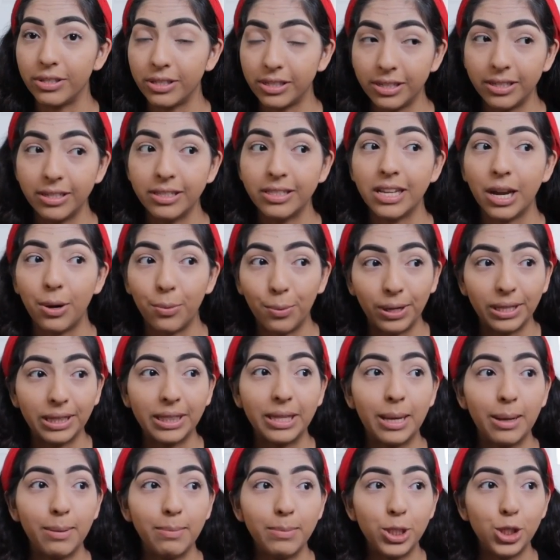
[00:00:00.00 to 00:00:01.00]
because I want
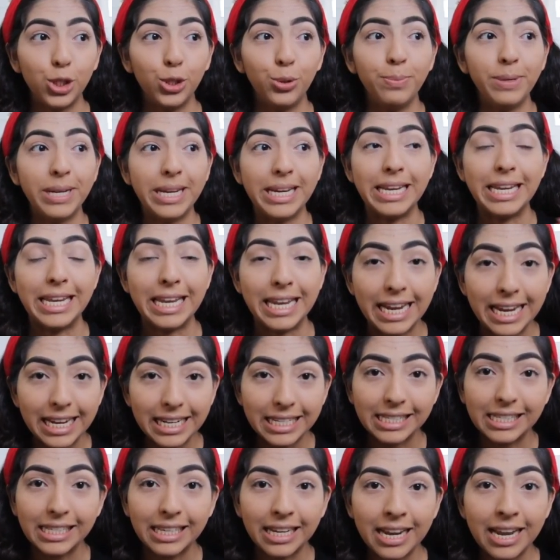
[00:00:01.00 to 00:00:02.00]
them to be
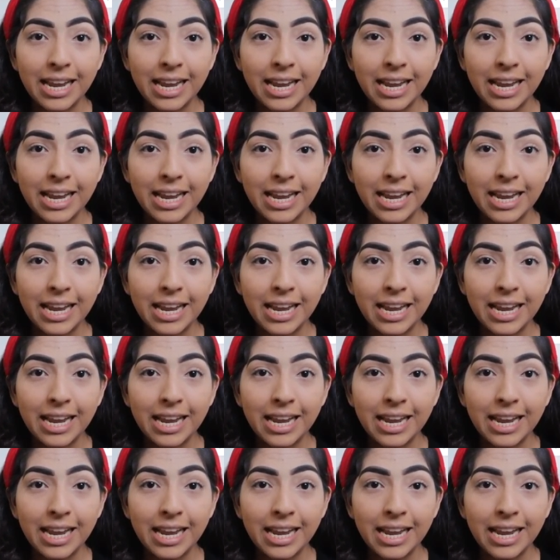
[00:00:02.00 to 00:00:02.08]
neat.